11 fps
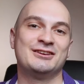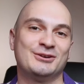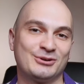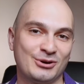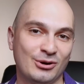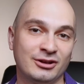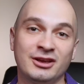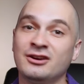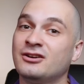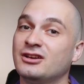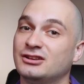Your goal
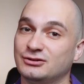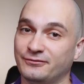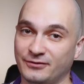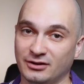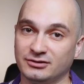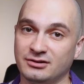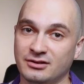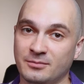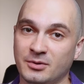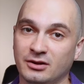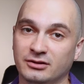here is to filter the
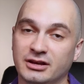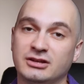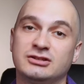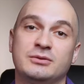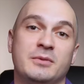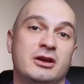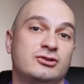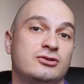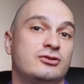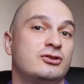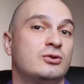buildings to make
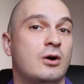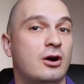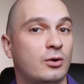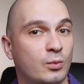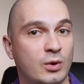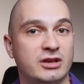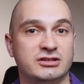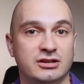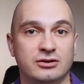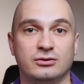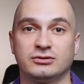sure you aren't
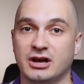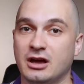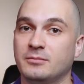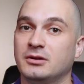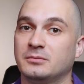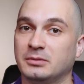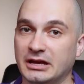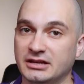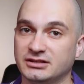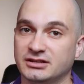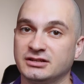wasting your time in
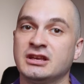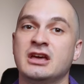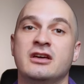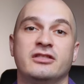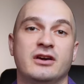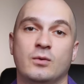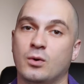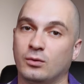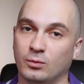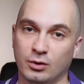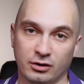places that
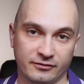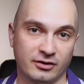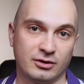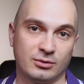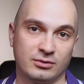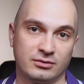won't work for you.